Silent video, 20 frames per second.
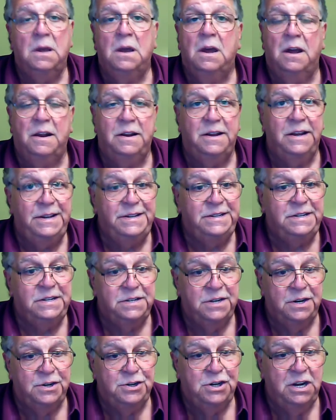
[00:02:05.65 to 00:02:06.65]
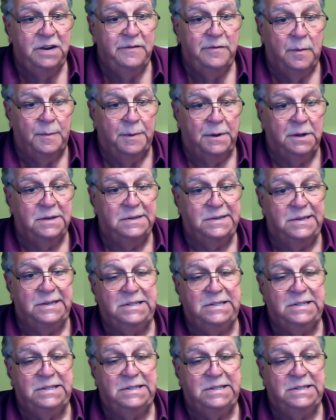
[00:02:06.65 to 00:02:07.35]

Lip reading: and each is achievable as a